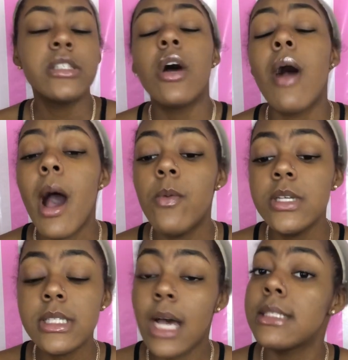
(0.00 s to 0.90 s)
So I
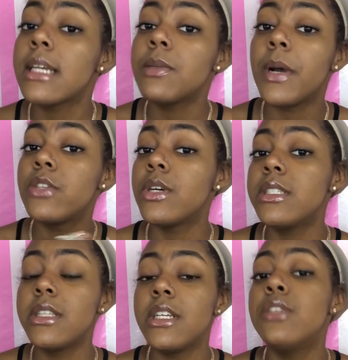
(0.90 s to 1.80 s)
was contacted by
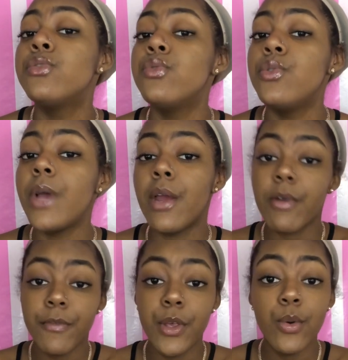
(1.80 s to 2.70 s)
Dress Elite to do a
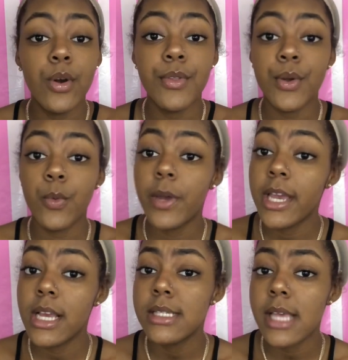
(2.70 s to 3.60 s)
review on their
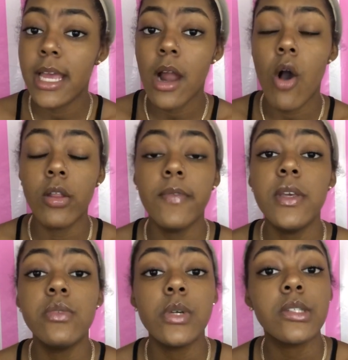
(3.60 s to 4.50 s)
wigs. And all of
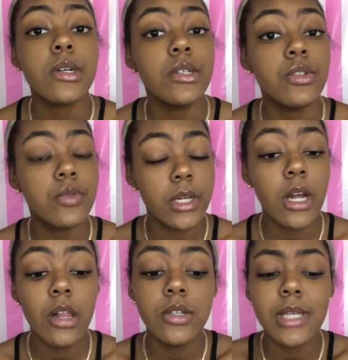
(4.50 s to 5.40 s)
these wigs are under
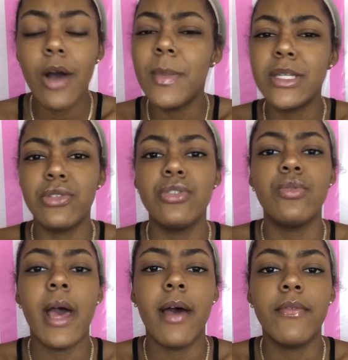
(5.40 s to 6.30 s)
$20. I'll make sure
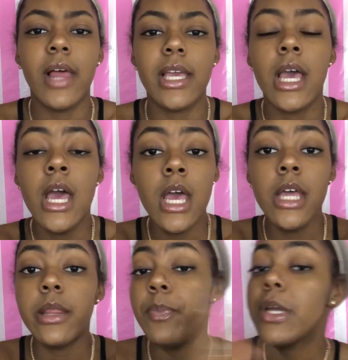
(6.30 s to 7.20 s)
to have like
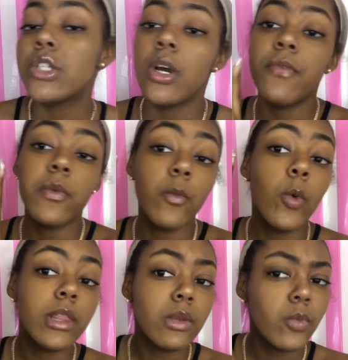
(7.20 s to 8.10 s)
the picture of
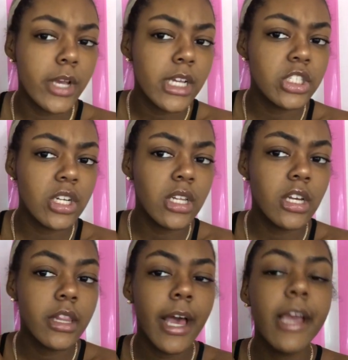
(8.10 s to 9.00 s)
what the wig should have
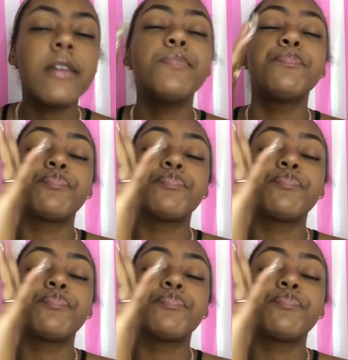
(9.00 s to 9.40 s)
looked like.